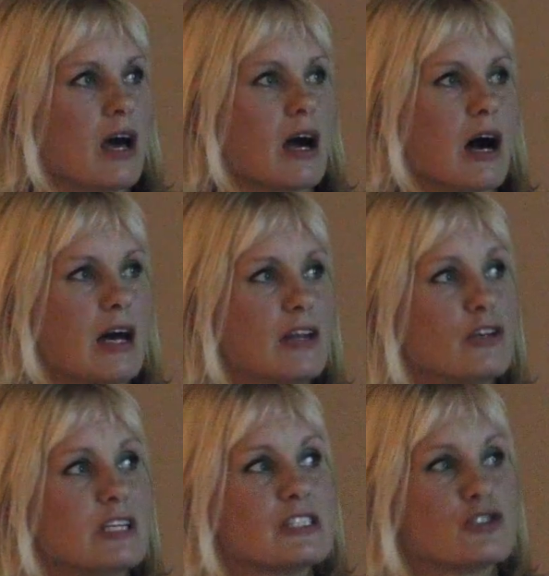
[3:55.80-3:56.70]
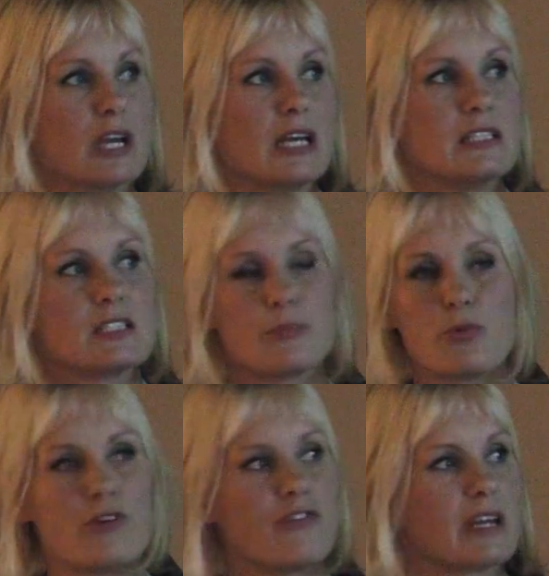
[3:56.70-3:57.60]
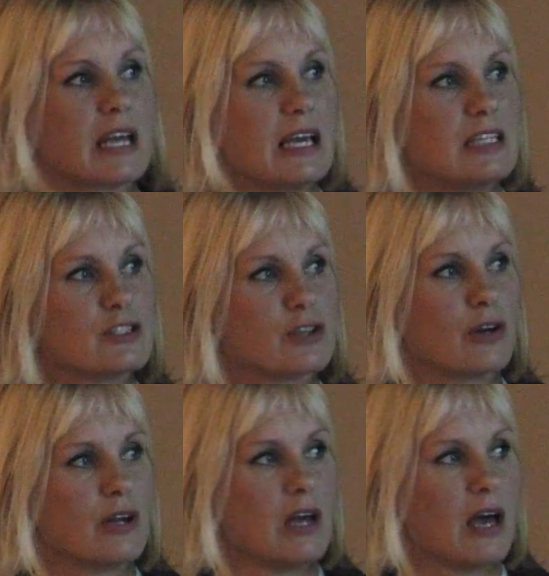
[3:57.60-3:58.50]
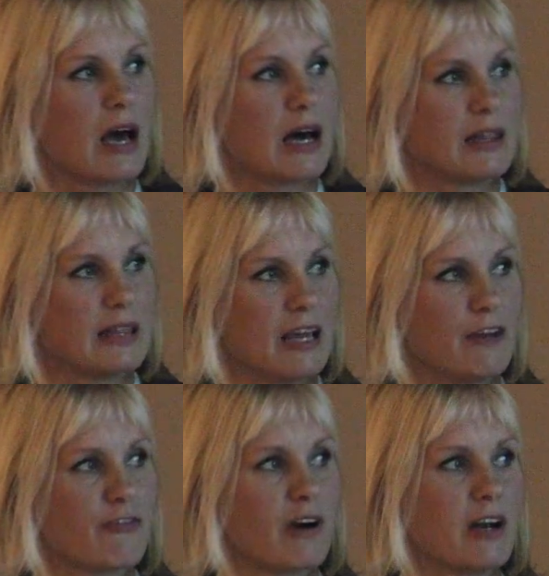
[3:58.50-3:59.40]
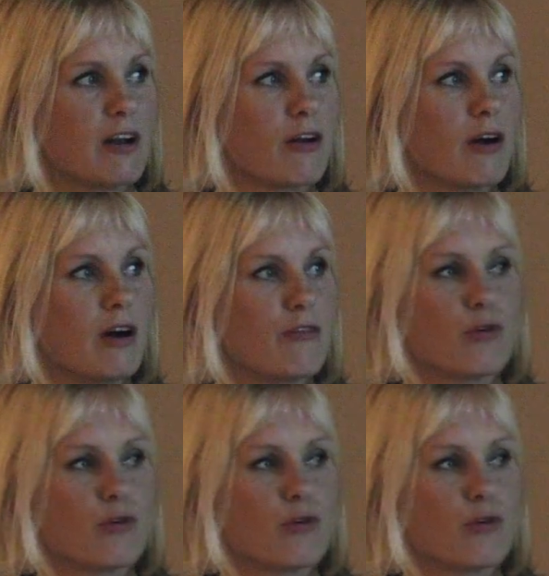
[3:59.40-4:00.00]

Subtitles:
anion exchange, purification, and then final